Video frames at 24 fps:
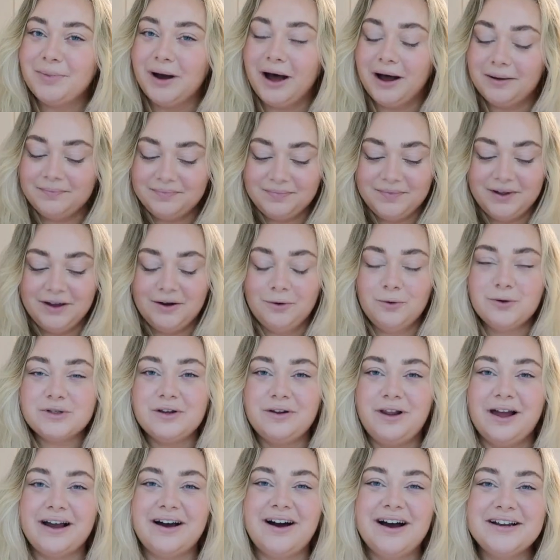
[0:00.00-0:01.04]
But
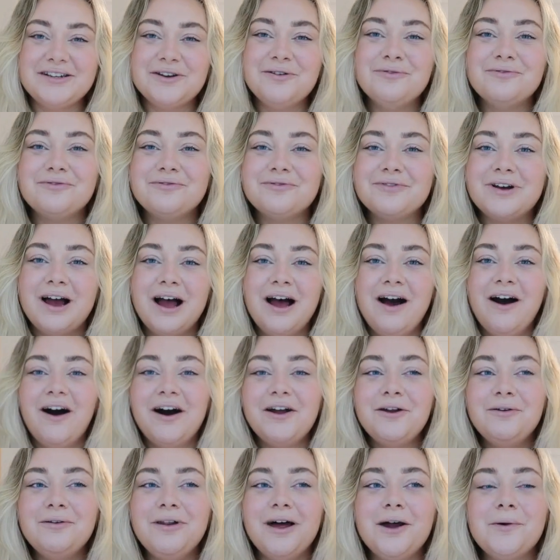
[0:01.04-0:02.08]
also, like, I don't
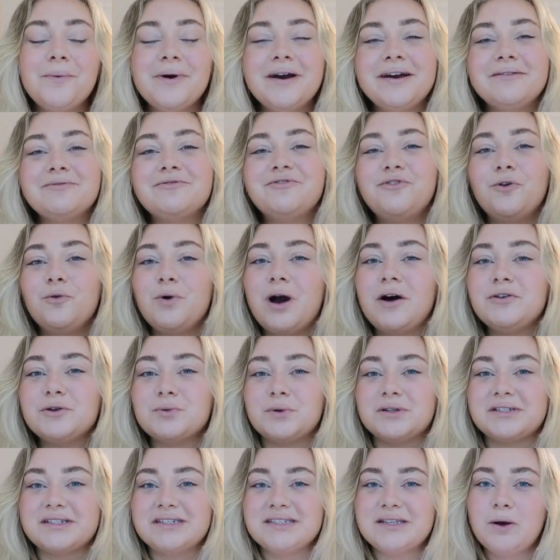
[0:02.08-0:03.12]
I don't like wearing full coverage
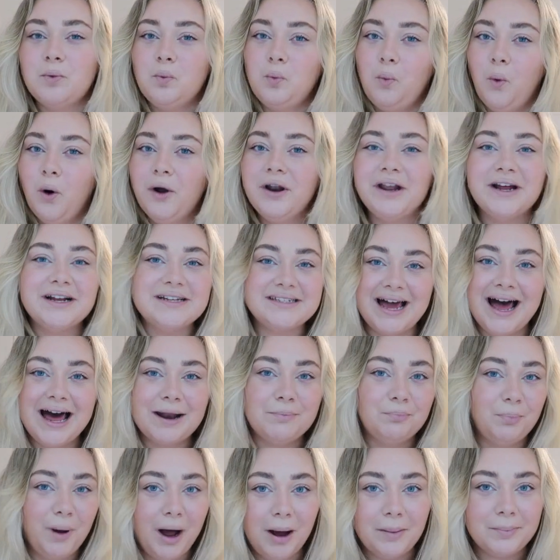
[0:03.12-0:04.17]
ones because I want a
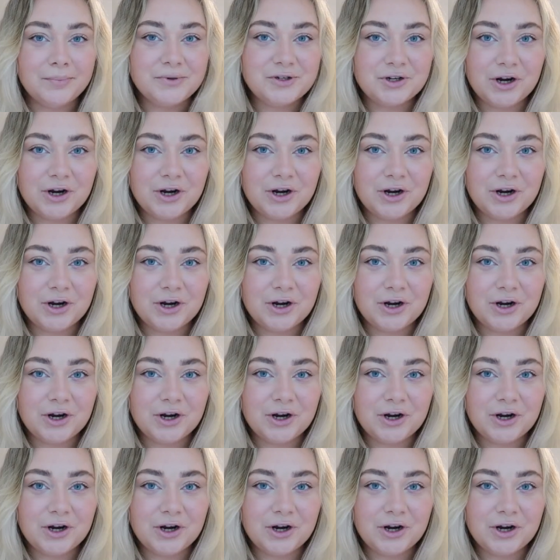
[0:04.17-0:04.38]
tan bum.